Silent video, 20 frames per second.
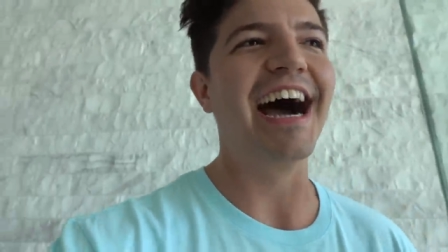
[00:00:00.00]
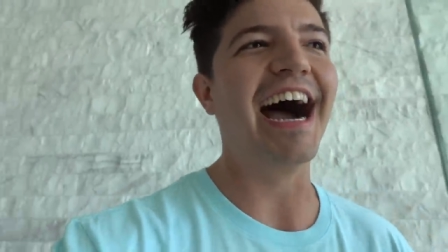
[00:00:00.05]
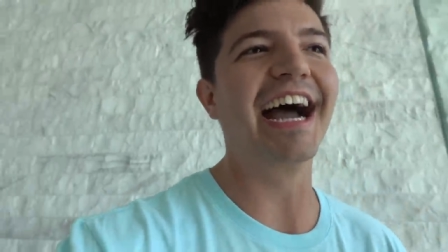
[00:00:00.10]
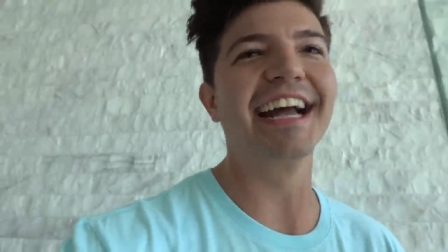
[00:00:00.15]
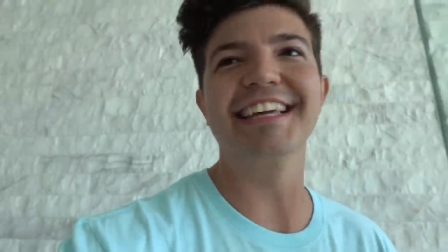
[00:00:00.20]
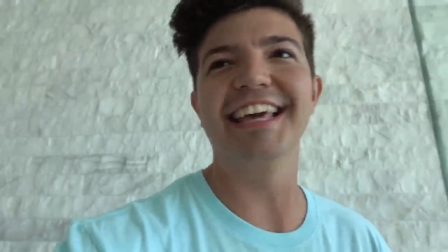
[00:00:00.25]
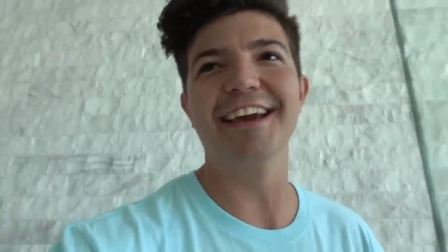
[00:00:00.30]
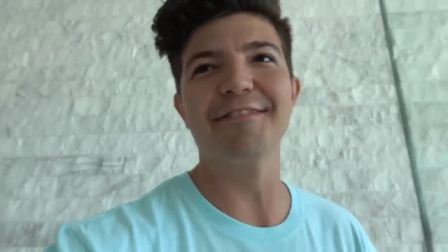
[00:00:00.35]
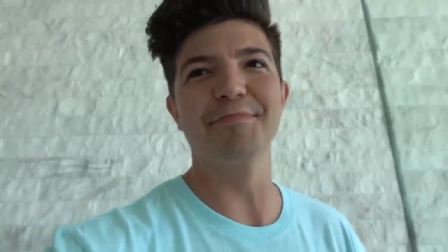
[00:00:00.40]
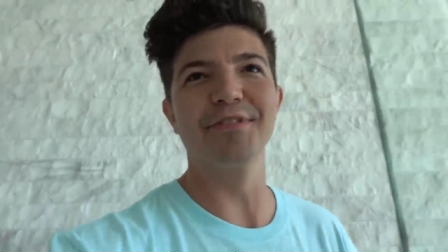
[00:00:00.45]

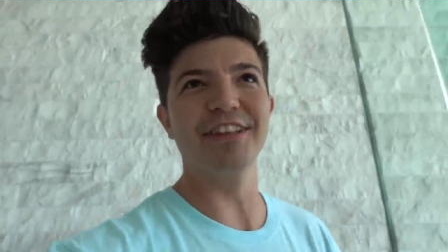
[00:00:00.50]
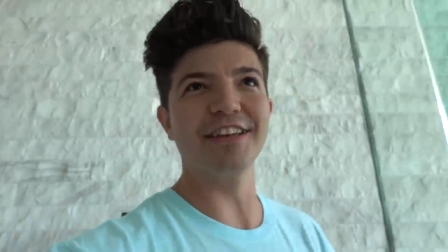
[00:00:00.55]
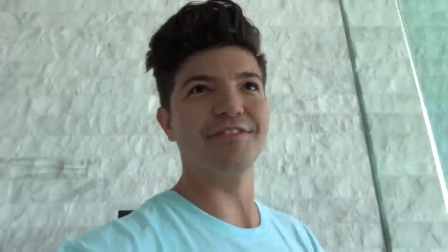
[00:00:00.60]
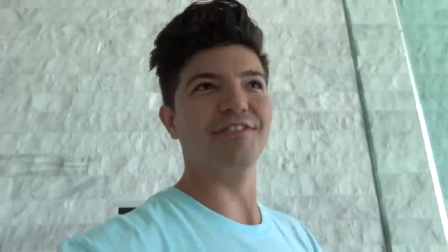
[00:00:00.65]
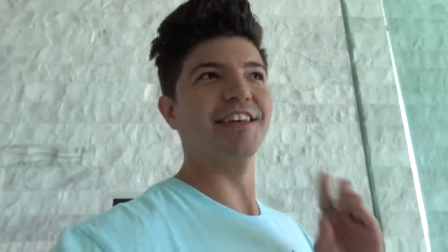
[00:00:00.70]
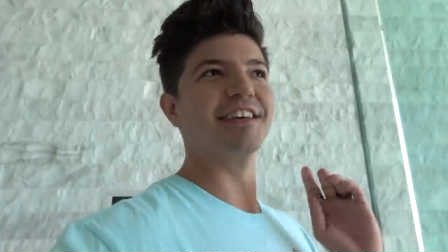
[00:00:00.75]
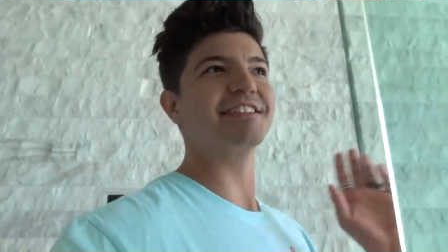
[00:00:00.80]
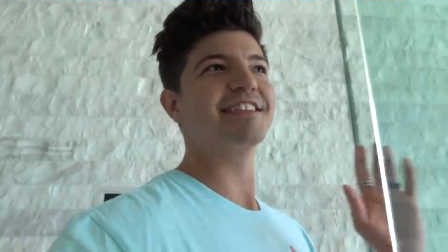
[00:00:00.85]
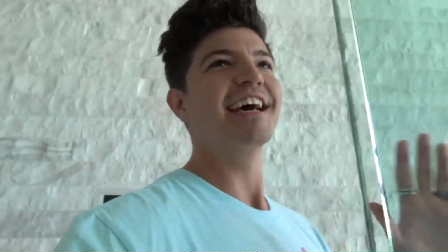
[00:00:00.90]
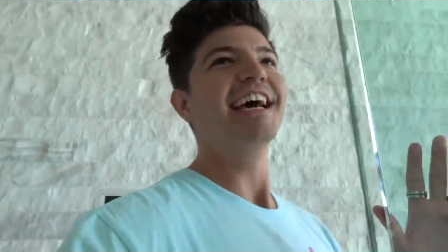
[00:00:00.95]
I can't believe
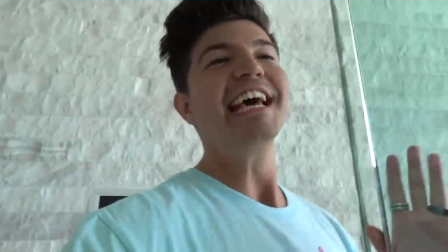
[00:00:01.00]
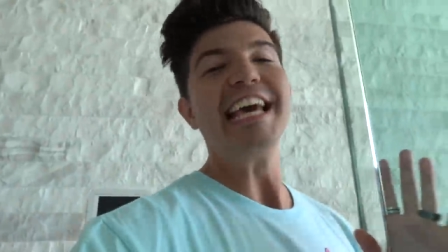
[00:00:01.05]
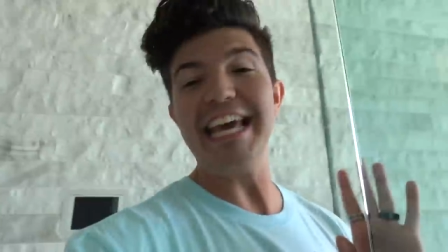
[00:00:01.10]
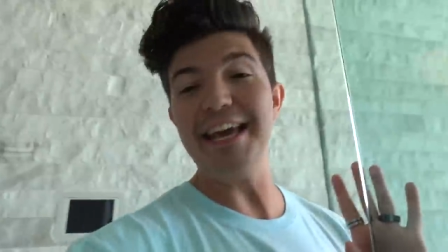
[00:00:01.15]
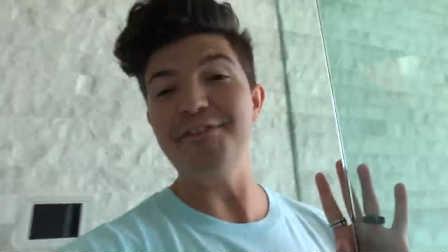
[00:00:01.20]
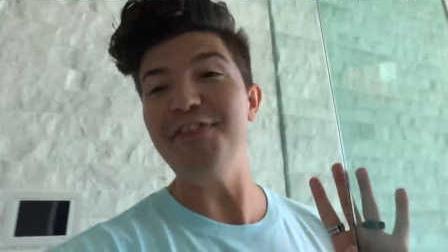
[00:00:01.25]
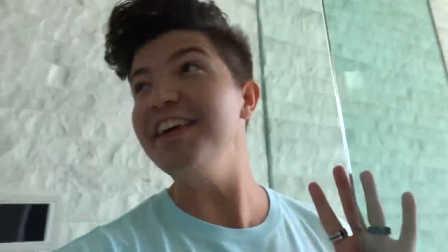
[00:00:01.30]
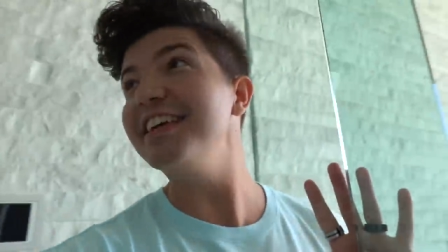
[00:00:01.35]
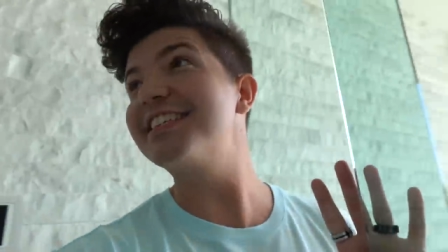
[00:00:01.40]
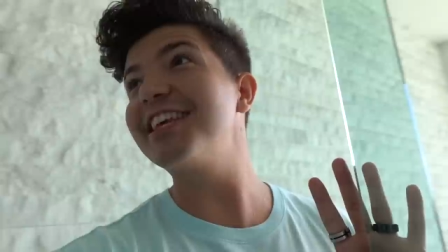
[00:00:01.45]
this.
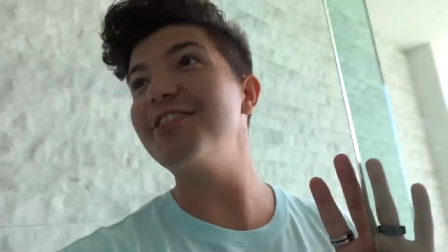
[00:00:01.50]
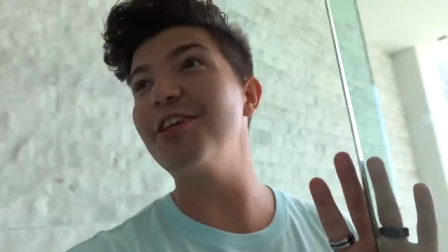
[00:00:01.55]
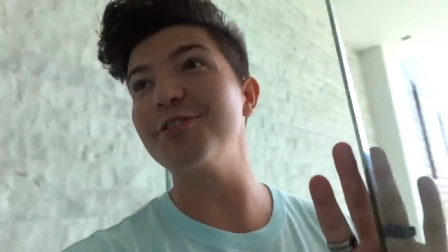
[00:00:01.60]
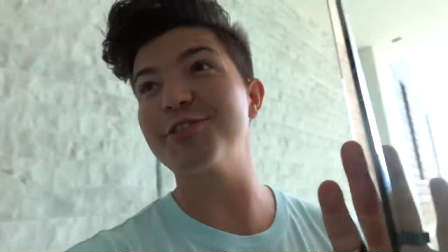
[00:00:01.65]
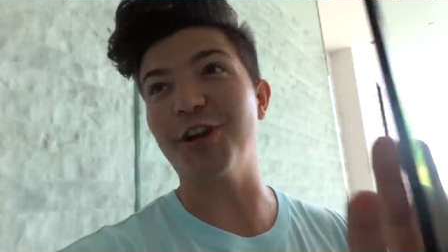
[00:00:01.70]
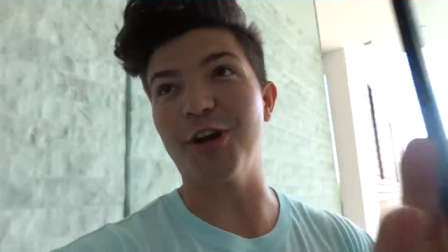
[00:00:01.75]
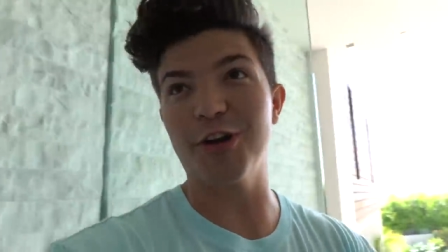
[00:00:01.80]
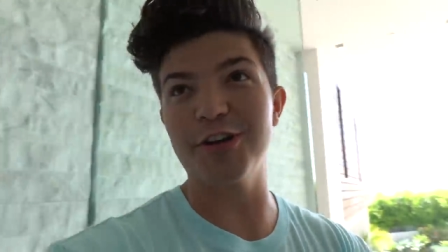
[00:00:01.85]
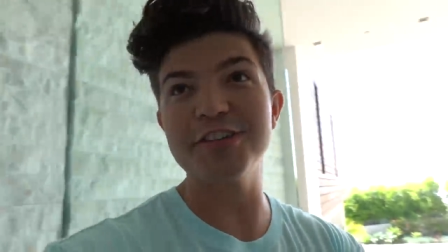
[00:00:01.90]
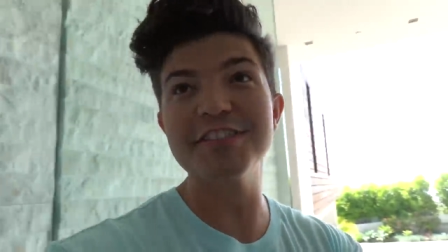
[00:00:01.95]
If he's in
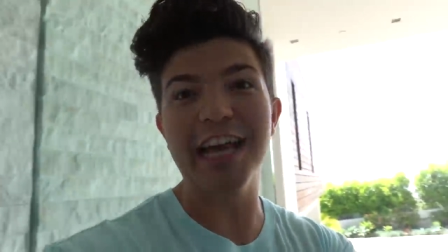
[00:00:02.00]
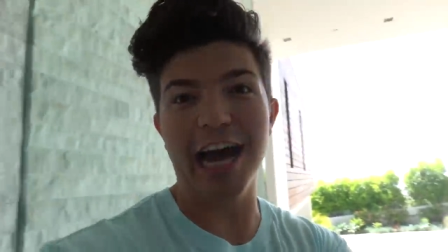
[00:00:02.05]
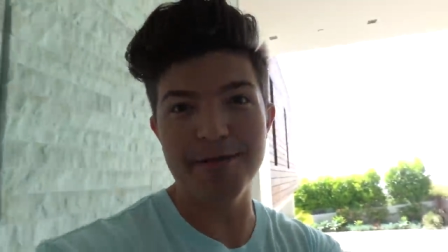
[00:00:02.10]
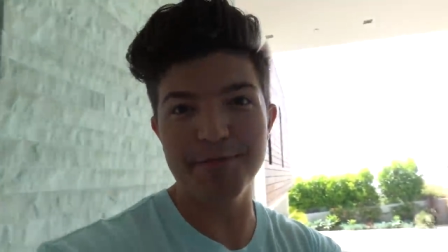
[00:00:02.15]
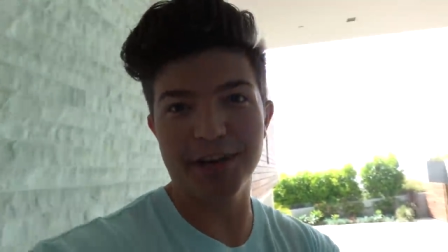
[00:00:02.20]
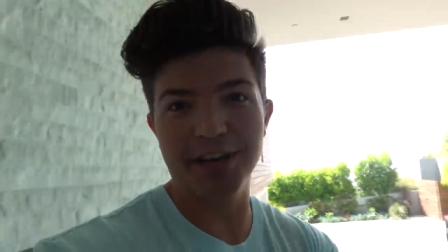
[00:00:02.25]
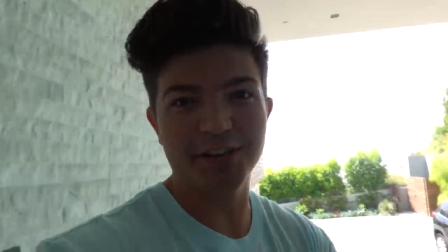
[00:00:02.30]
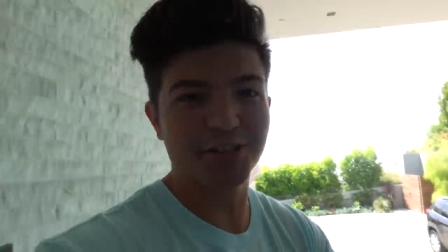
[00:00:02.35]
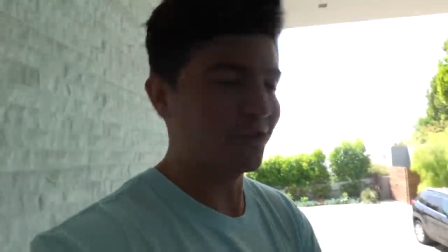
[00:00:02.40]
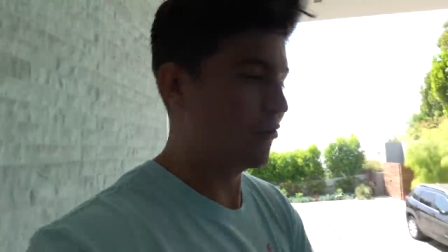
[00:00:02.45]
those curtains, I'm gonna